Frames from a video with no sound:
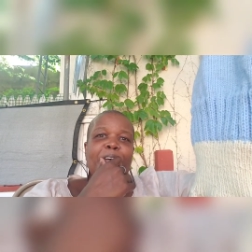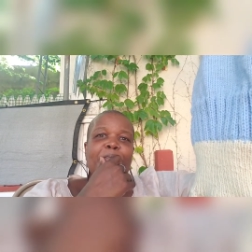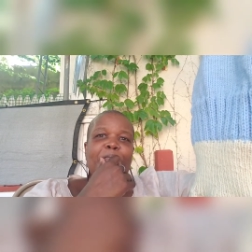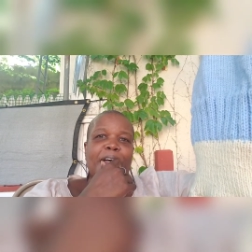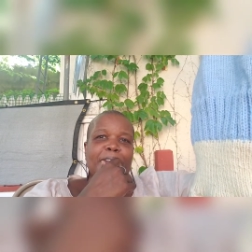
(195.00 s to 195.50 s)

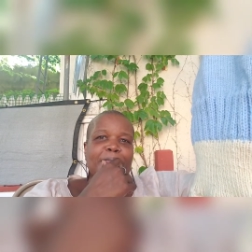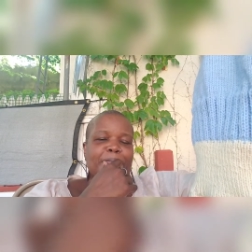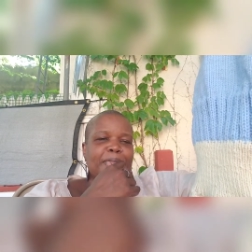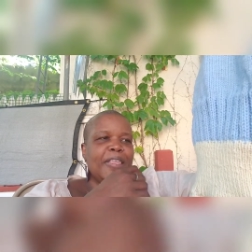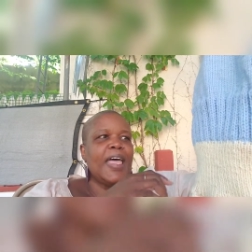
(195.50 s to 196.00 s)
Well,
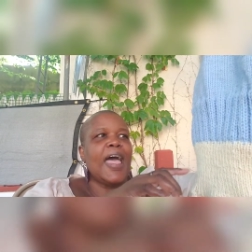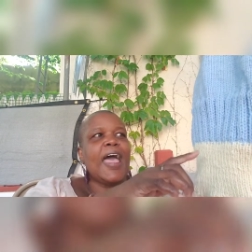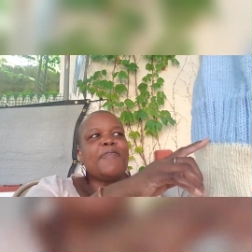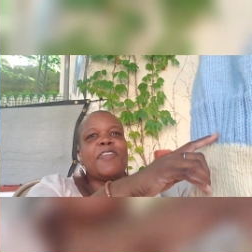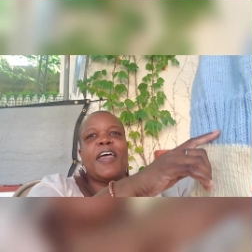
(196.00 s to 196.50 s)

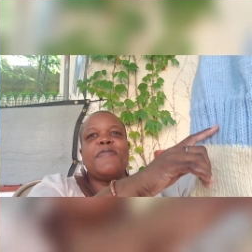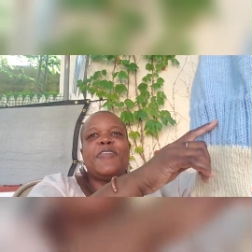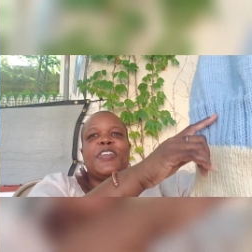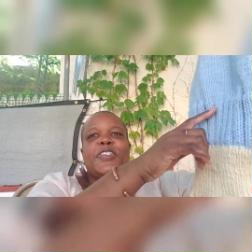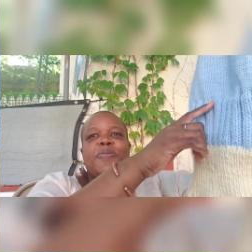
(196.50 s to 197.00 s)
after I
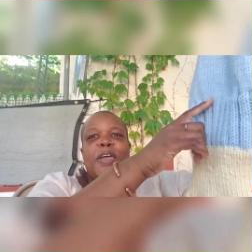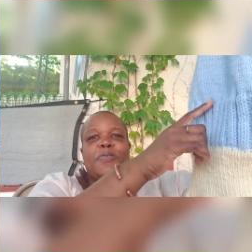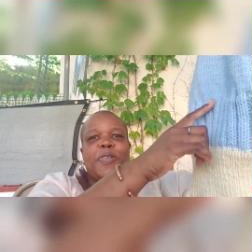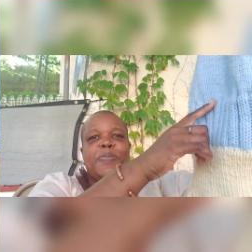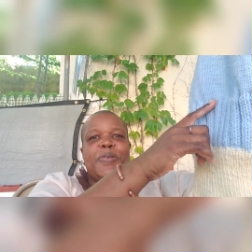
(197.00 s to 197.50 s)
finished my
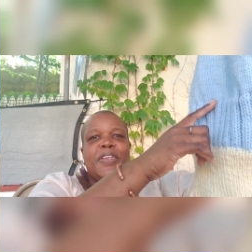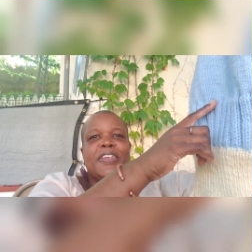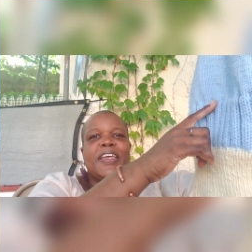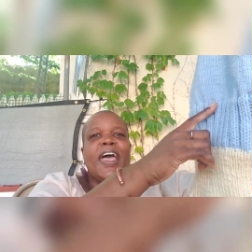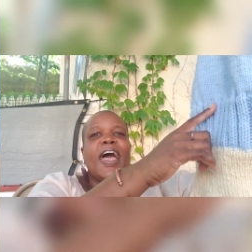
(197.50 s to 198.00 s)
ribbing,